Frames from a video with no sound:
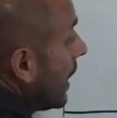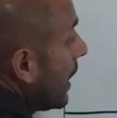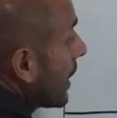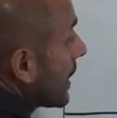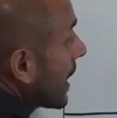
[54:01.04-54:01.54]

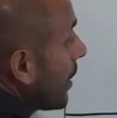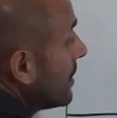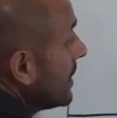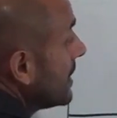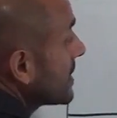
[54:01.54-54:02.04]
are going to come
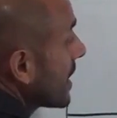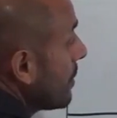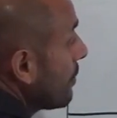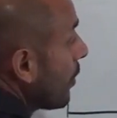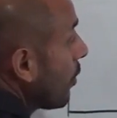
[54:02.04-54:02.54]
into this
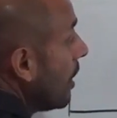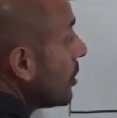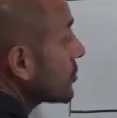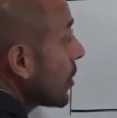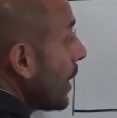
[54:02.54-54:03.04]
temple.
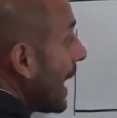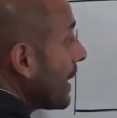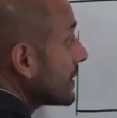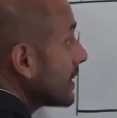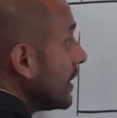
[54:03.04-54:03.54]
So
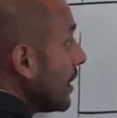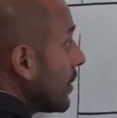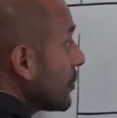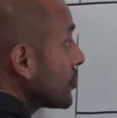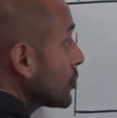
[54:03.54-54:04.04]
at
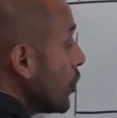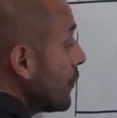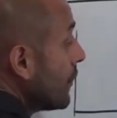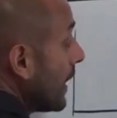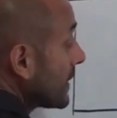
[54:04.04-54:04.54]

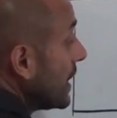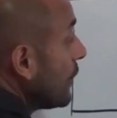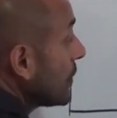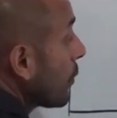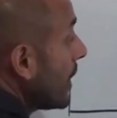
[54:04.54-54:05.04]
the
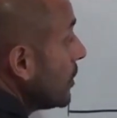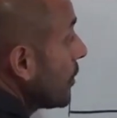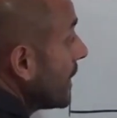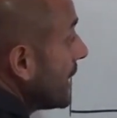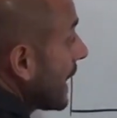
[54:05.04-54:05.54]
level that we're
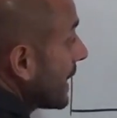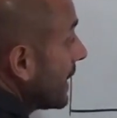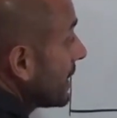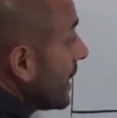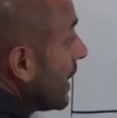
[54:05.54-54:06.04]
looking at
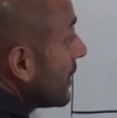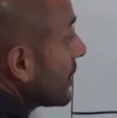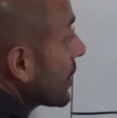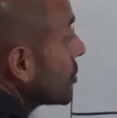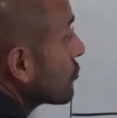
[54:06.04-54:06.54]
it,
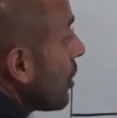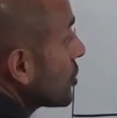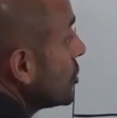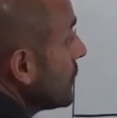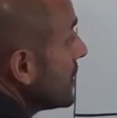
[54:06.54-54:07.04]
the
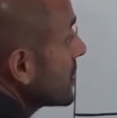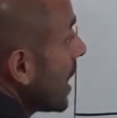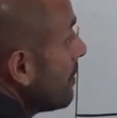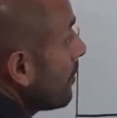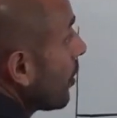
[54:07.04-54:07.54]
construction of this
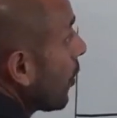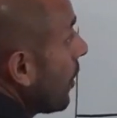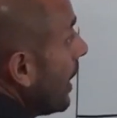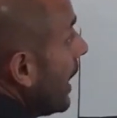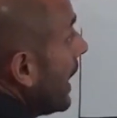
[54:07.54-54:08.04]

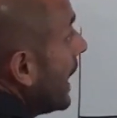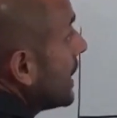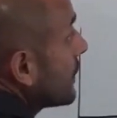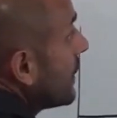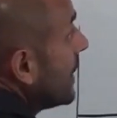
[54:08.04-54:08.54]
temple
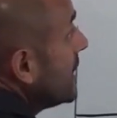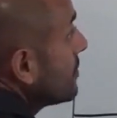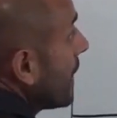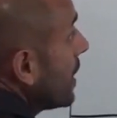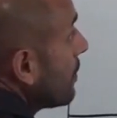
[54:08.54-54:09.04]
is for these
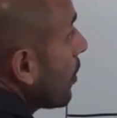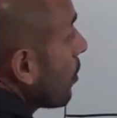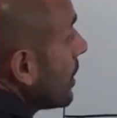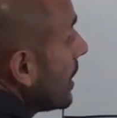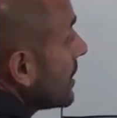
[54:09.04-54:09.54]

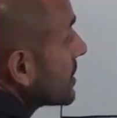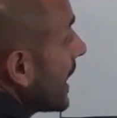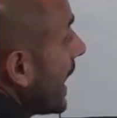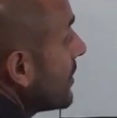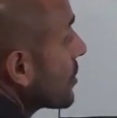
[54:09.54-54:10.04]
people to
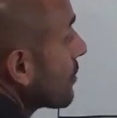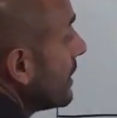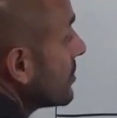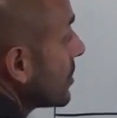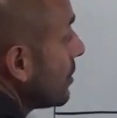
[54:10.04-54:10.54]
enter
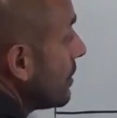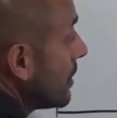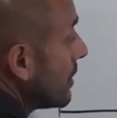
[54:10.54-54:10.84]
into.